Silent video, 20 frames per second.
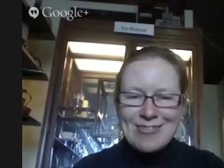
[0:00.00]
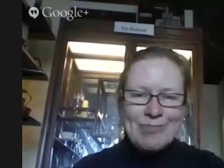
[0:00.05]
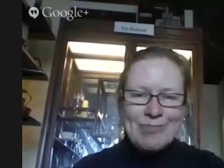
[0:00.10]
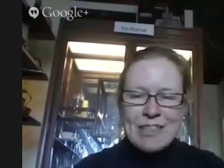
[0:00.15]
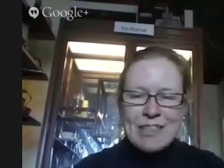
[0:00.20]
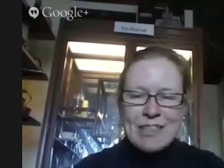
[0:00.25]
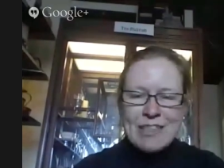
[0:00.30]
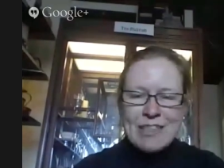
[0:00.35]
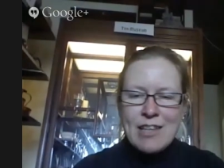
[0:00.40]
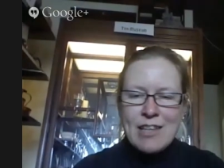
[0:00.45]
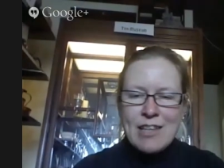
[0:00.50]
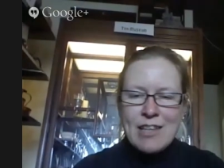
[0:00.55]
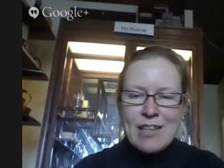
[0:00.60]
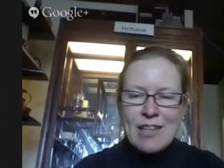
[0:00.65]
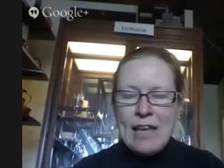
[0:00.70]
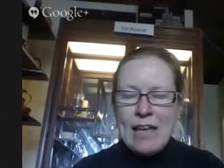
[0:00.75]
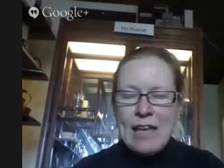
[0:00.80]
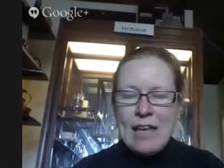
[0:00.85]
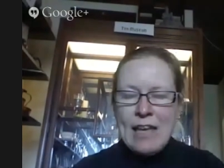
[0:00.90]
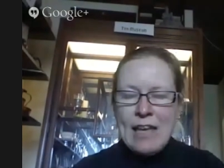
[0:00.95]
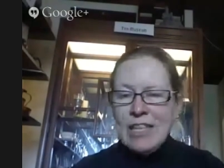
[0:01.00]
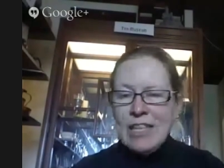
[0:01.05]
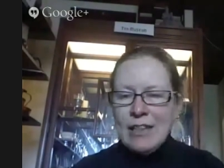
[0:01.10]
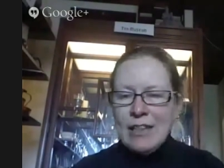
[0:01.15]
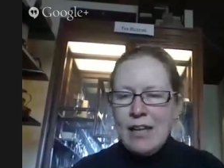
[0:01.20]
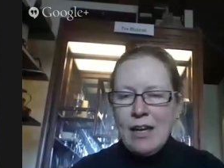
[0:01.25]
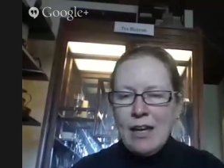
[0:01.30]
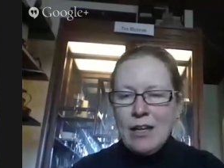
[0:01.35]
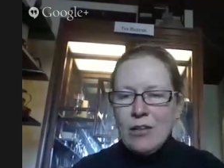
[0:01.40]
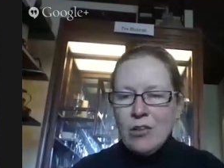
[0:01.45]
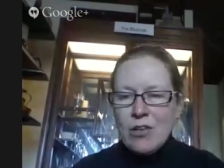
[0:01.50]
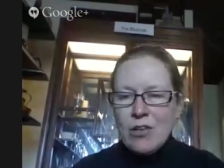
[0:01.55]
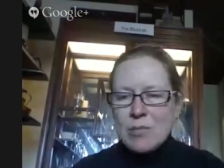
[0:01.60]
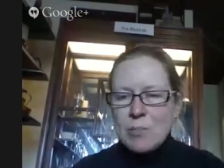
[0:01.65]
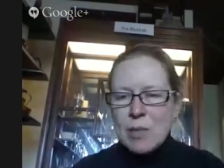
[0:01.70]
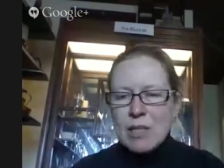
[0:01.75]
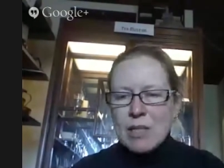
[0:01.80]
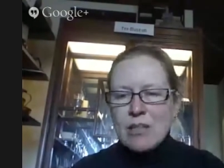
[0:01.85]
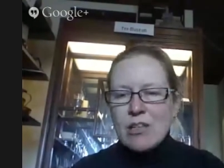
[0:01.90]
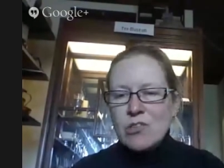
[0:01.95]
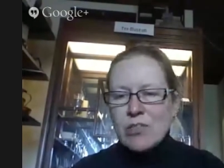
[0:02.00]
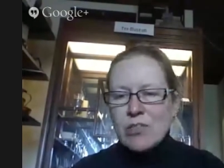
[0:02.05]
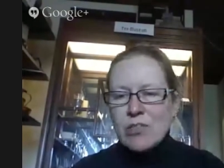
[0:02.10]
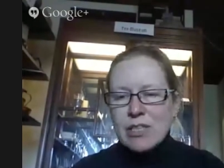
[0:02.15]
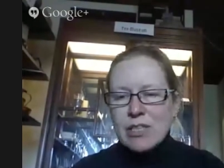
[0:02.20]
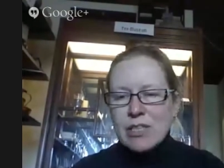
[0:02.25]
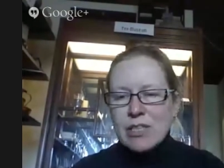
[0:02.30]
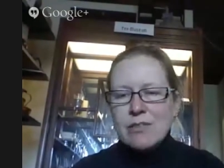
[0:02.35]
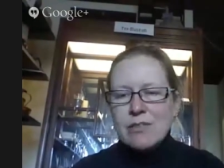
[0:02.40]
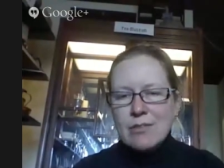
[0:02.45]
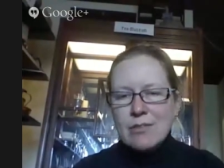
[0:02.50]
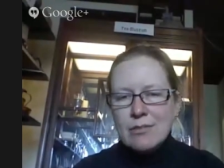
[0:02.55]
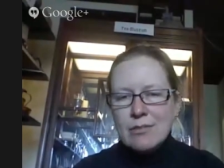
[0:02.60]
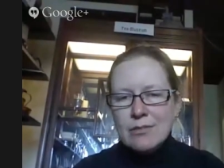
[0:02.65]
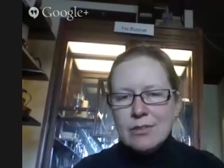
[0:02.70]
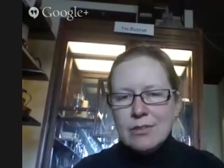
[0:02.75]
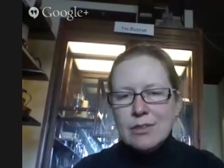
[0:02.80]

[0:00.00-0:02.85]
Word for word: Because I have everything categorized by country.